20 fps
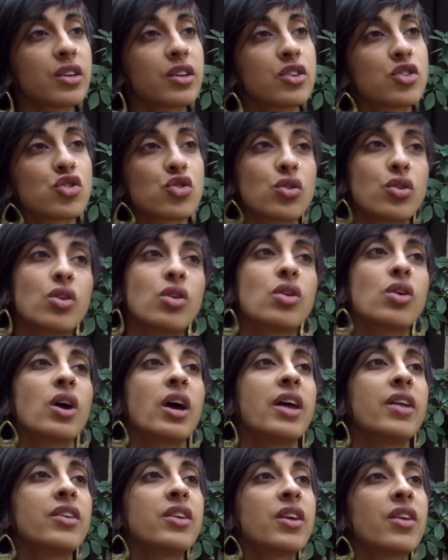in control,
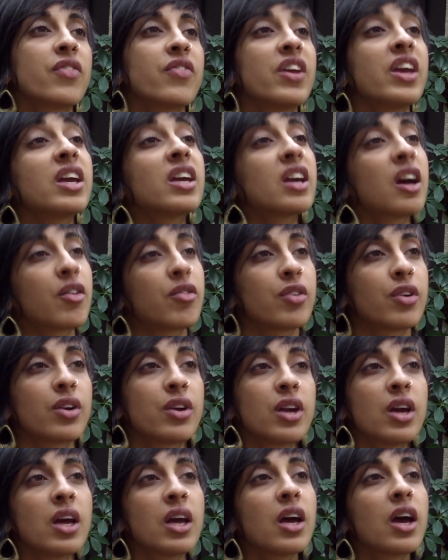and they
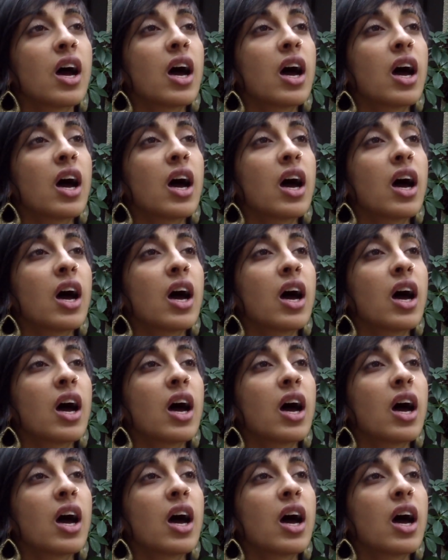govern